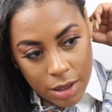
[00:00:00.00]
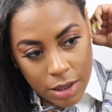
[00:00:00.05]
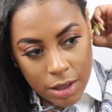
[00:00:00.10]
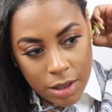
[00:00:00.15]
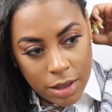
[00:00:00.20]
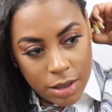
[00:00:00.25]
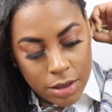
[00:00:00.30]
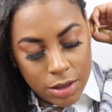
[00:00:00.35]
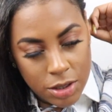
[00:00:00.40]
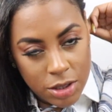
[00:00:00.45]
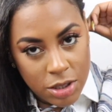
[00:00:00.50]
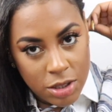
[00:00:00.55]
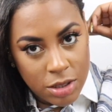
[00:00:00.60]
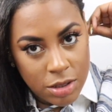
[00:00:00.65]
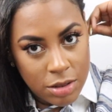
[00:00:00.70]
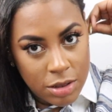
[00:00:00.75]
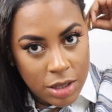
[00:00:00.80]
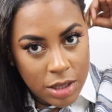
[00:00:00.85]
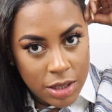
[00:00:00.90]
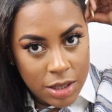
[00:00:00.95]
until
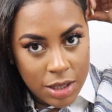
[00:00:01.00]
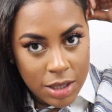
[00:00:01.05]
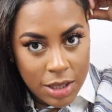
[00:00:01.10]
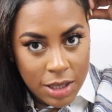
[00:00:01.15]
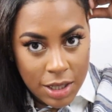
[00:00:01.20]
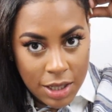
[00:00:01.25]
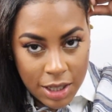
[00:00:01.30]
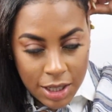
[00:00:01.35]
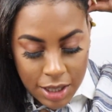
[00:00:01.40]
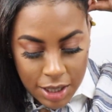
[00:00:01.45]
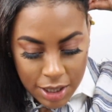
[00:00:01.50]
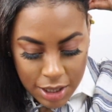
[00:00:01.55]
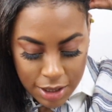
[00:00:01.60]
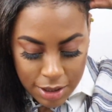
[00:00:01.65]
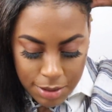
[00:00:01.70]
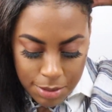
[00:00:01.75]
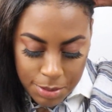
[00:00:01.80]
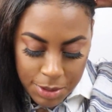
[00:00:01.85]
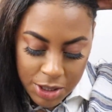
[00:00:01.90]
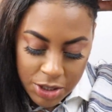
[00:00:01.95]
you get to the
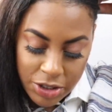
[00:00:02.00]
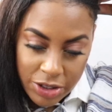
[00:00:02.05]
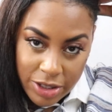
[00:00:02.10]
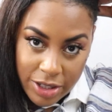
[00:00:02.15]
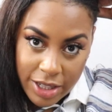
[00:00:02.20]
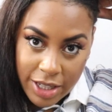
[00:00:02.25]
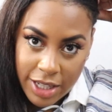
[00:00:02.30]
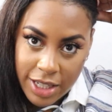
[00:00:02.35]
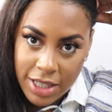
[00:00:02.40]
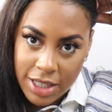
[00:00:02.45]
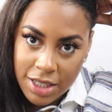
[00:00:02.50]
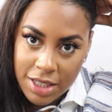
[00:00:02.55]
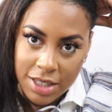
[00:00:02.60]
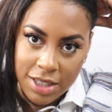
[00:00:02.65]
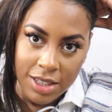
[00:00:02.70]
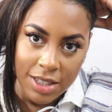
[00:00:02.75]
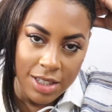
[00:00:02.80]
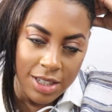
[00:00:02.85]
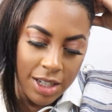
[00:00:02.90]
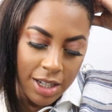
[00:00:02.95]
end. Make sure the end
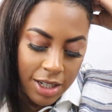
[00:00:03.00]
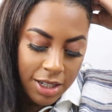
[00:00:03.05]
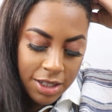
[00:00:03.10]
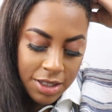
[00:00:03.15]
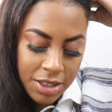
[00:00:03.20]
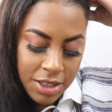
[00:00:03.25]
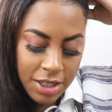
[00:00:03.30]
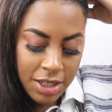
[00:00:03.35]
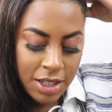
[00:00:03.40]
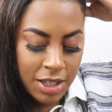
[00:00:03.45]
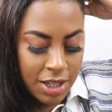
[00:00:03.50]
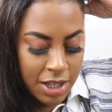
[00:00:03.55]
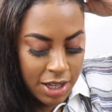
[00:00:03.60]
is tucked.